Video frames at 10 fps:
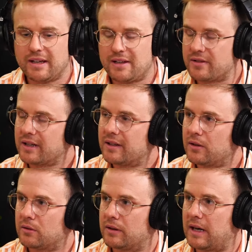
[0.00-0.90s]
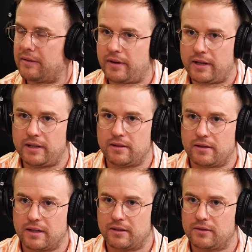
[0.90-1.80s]
Yeah, it's like the old cafe
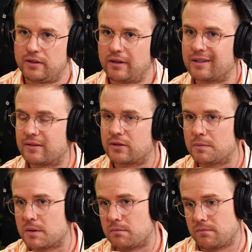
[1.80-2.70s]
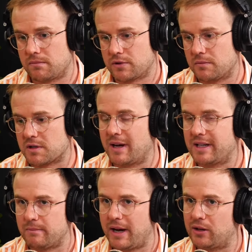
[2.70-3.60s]
analogy. Like, so much so much money
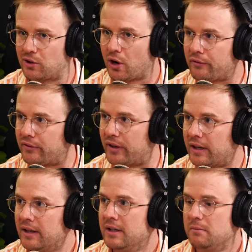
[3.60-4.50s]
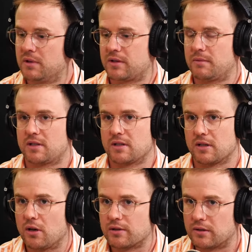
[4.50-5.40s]
is made on coffee, mm. but so much is
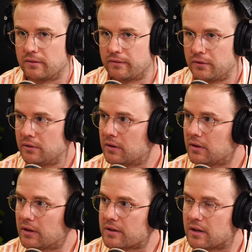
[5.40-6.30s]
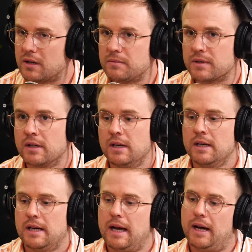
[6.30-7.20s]
lost on food a lot of the times.
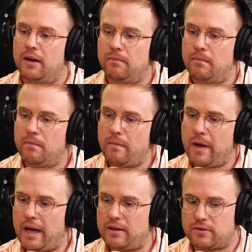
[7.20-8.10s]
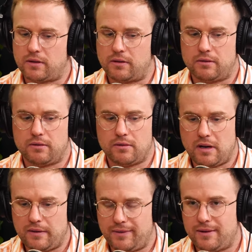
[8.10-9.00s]
Um, and so
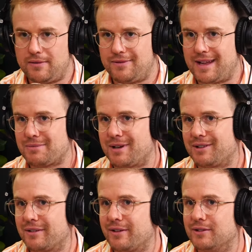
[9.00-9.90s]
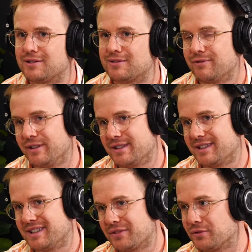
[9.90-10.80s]
if you, that's why a lot of those really
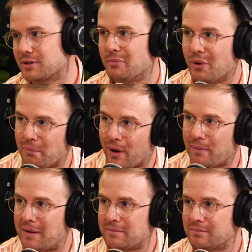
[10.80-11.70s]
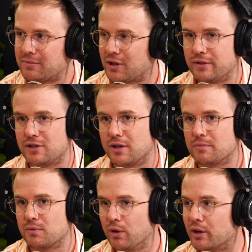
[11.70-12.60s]
successful small pop-up coffee
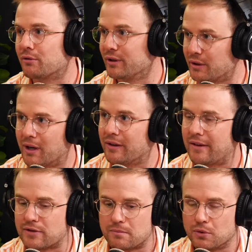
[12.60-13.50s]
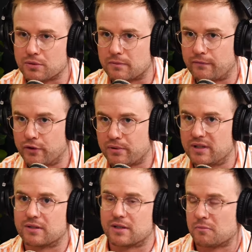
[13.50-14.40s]
shops work really well. They have small
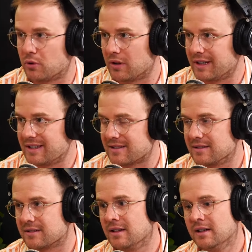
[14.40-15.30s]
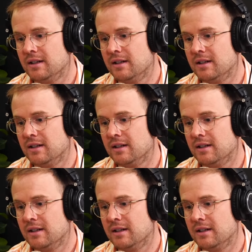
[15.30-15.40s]
footprints or smaller leases.